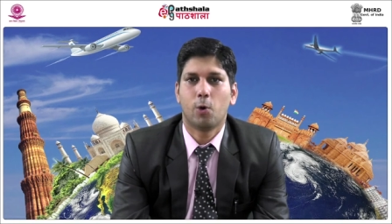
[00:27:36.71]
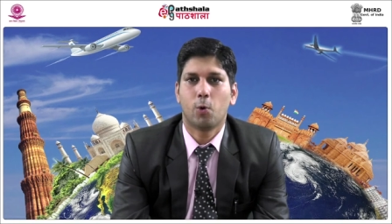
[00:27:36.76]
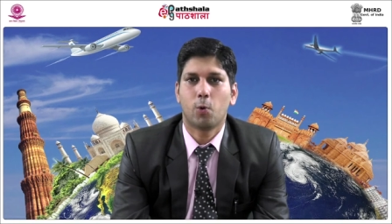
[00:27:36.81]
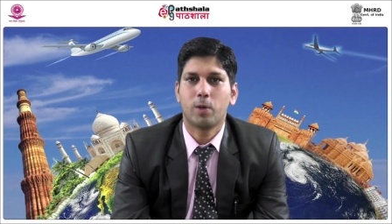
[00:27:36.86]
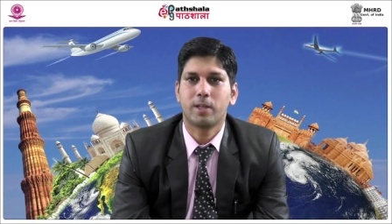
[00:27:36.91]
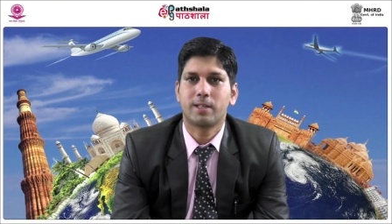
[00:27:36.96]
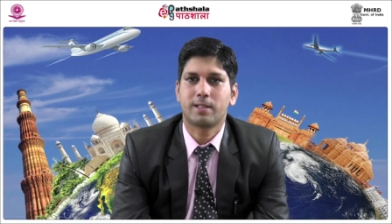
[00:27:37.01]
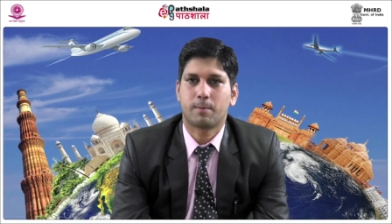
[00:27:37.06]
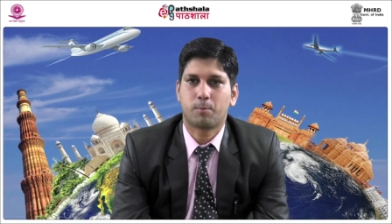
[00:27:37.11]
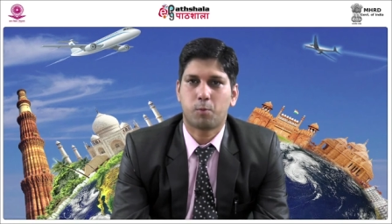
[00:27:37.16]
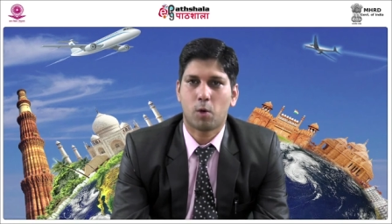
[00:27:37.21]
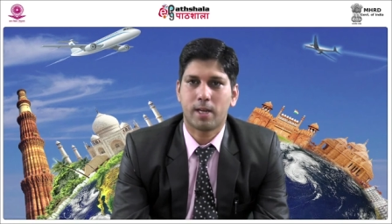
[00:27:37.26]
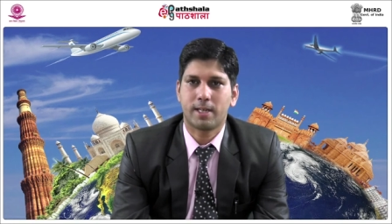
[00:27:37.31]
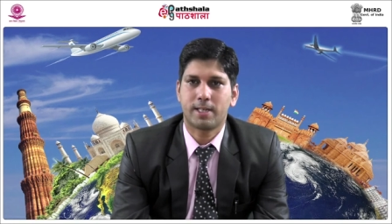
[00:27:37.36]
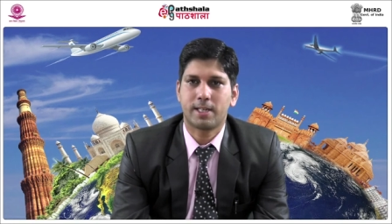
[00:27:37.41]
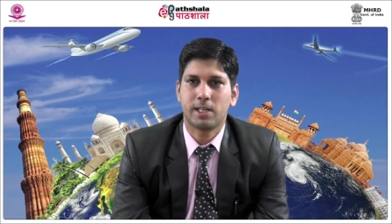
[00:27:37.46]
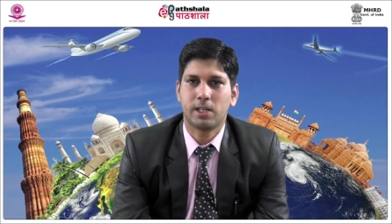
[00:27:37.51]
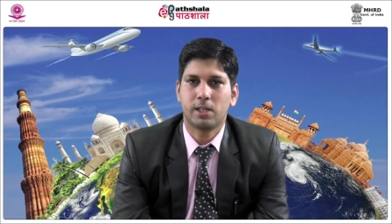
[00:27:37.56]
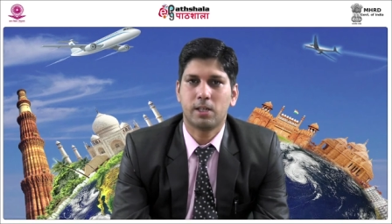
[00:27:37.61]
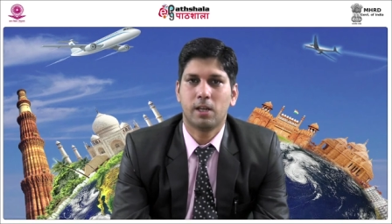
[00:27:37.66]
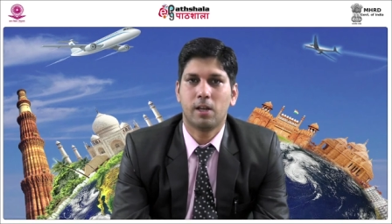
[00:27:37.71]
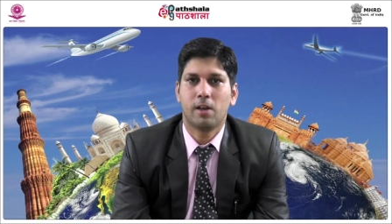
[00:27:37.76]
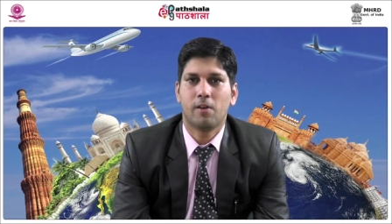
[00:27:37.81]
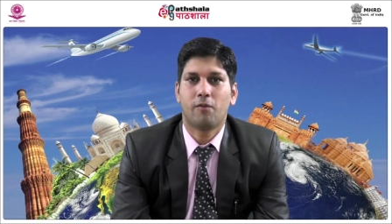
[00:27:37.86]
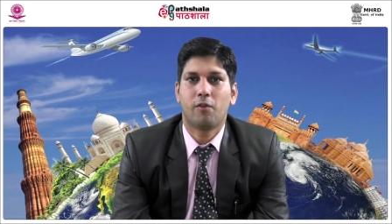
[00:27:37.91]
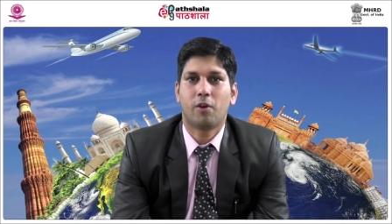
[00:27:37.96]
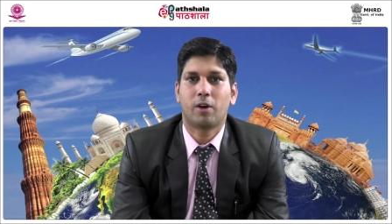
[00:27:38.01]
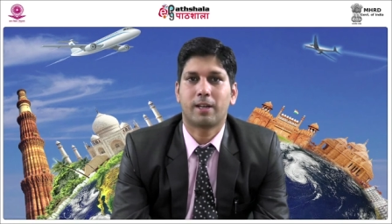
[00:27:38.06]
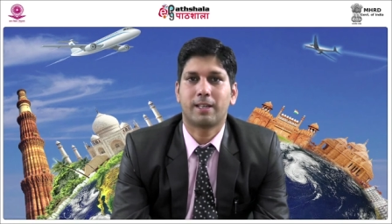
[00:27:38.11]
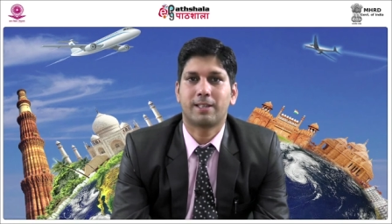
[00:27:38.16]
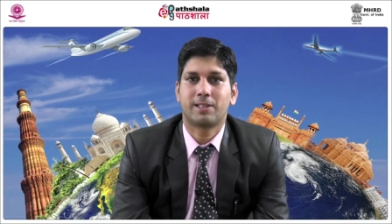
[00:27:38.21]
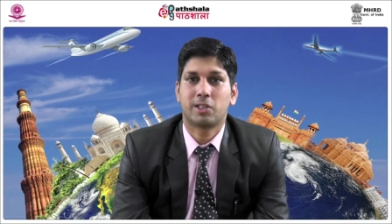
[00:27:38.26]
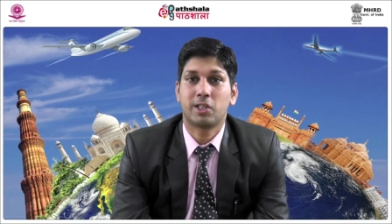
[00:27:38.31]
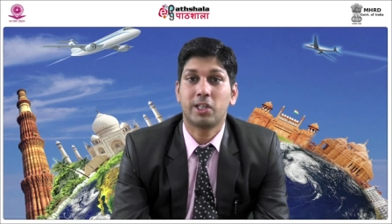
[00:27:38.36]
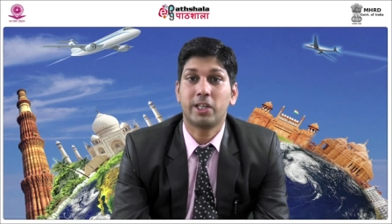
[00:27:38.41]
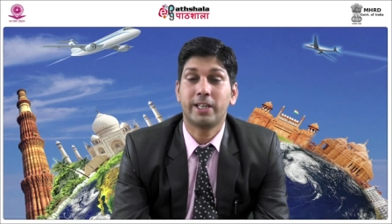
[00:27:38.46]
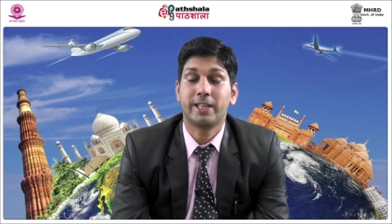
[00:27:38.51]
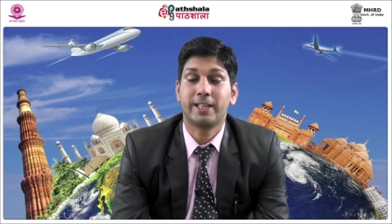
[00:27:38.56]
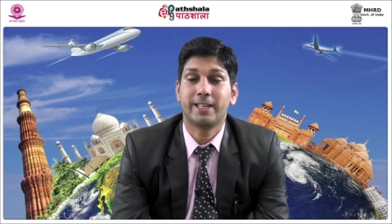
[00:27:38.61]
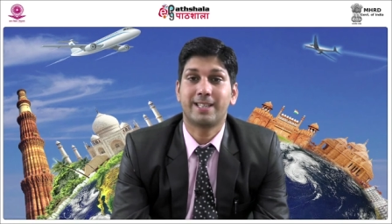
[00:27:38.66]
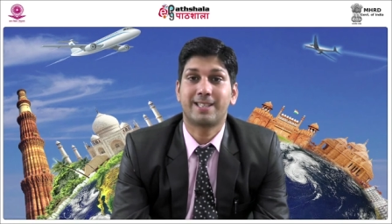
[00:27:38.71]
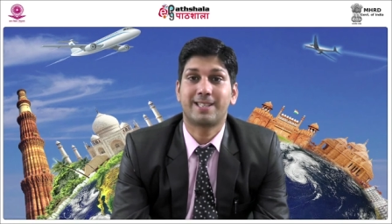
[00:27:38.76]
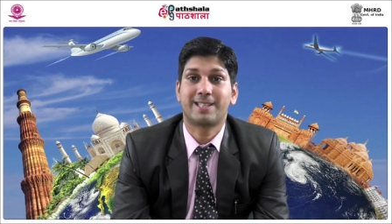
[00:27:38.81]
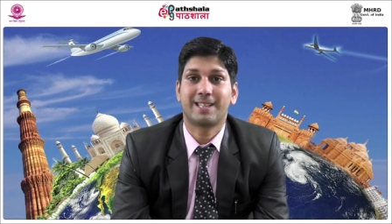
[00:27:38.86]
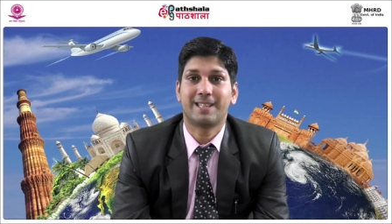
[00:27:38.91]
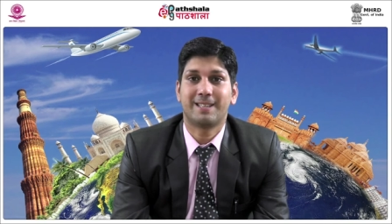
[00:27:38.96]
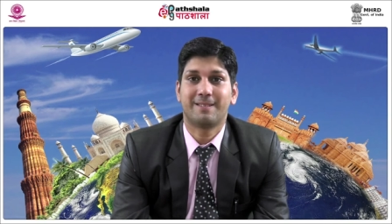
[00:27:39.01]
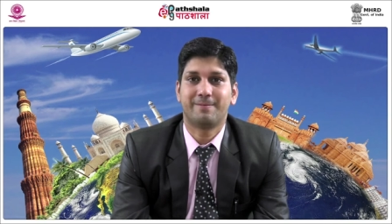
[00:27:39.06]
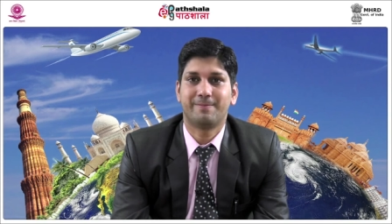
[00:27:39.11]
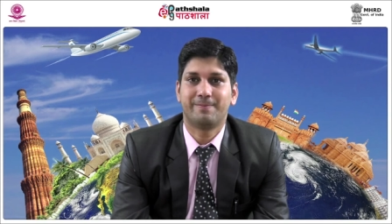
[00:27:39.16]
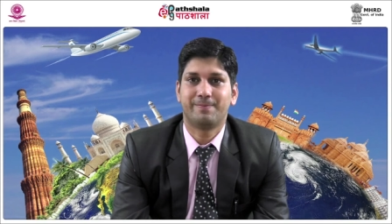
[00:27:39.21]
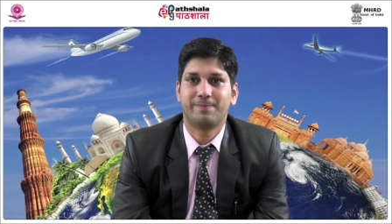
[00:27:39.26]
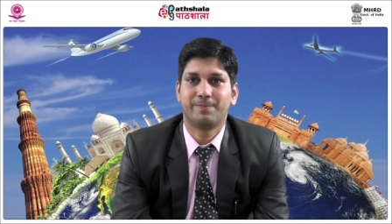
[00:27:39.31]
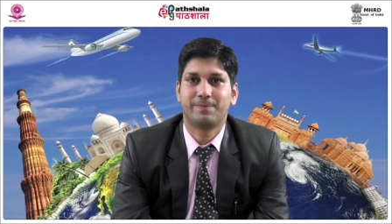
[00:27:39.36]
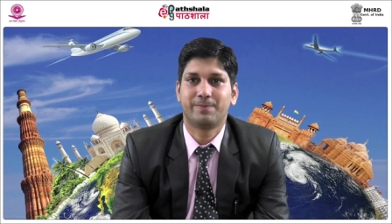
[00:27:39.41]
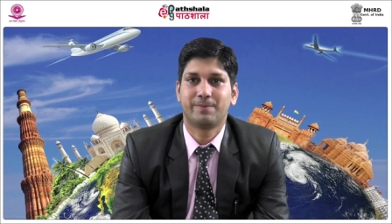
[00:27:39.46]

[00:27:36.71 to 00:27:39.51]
who is appointed for a 3-year term.